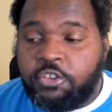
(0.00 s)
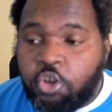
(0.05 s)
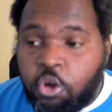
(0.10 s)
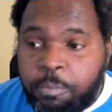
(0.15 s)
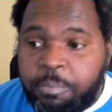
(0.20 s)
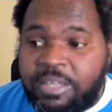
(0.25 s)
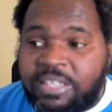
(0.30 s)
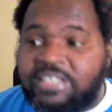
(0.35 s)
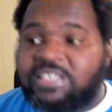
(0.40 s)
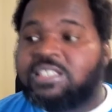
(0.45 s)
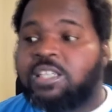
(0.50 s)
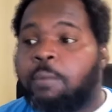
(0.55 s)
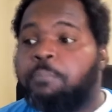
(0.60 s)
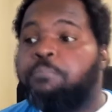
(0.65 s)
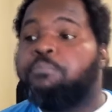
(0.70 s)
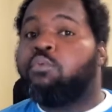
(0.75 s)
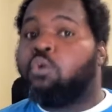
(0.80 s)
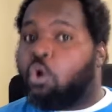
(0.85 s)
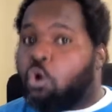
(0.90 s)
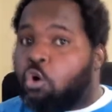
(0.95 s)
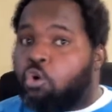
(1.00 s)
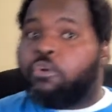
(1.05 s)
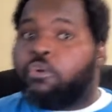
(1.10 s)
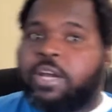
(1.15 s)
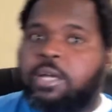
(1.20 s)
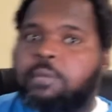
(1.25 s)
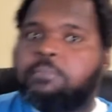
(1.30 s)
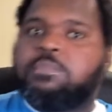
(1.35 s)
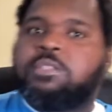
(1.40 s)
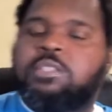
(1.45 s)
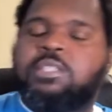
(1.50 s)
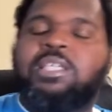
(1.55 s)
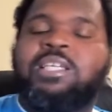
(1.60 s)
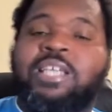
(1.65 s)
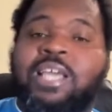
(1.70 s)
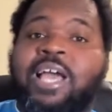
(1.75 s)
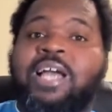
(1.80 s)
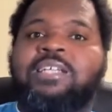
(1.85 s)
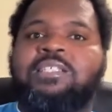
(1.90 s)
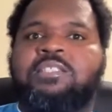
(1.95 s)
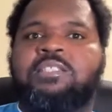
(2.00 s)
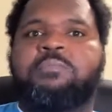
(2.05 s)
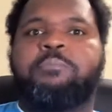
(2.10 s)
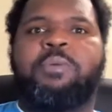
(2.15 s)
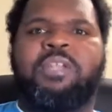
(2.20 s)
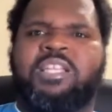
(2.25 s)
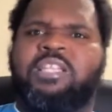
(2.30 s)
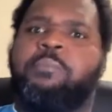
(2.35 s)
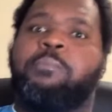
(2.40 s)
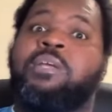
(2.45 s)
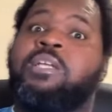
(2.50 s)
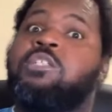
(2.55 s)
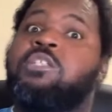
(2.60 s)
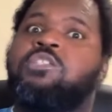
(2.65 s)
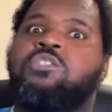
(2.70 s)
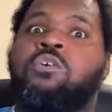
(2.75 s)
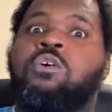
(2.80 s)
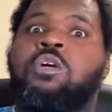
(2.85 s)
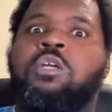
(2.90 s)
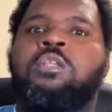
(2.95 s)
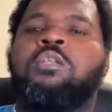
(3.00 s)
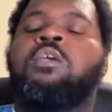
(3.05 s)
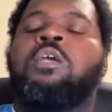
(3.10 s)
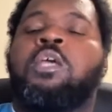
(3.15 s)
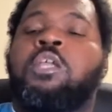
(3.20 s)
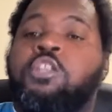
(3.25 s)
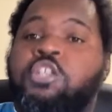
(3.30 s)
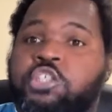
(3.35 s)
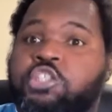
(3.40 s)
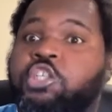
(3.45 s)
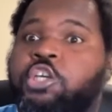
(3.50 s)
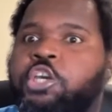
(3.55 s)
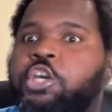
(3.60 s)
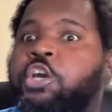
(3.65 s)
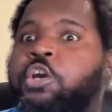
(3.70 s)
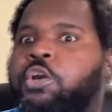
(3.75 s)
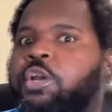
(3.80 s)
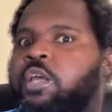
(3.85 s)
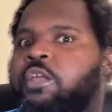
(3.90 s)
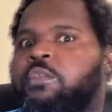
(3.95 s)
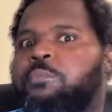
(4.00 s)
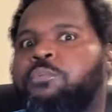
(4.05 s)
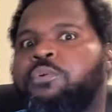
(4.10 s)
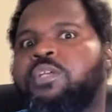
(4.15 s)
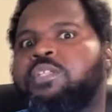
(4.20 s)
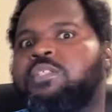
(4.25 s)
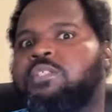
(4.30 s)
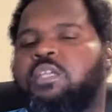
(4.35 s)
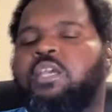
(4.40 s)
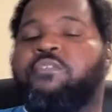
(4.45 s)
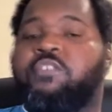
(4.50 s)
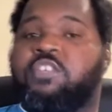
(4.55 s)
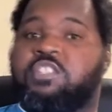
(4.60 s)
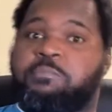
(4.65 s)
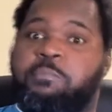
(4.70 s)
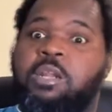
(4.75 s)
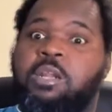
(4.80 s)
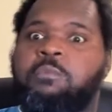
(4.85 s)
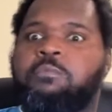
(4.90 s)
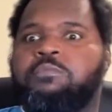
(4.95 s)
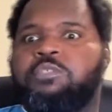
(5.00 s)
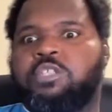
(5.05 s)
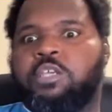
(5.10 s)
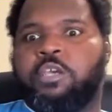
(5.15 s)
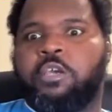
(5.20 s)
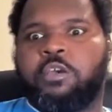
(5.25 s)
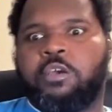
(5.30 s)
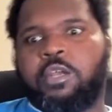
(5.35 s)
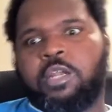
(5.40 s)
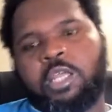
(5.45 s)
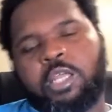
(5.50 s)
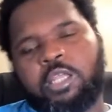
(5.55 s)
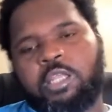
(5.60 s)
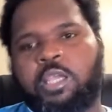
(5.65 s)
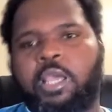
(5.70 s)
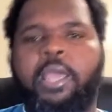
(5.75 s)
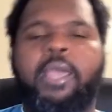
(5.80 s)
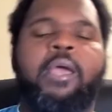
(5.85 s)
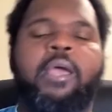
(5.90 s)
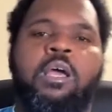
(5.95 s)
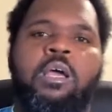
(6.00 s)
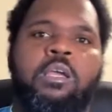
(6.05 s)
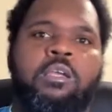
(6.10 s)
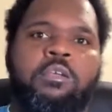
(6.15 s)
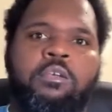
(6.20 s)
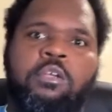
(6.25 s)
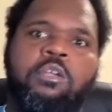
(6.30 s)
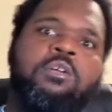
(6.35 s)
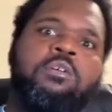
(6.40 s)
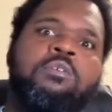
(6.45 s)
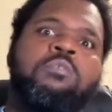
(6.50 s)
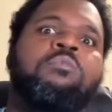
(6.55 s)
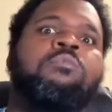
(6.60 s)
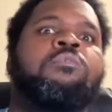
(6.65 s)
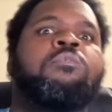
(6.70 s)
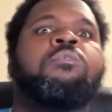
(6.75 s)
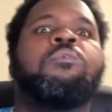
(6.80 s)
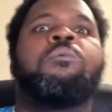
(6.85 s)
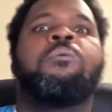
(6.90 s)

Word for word: There will be some programs, yes, but it depends on the security of the prison. If it's minimum security, yeah, you know,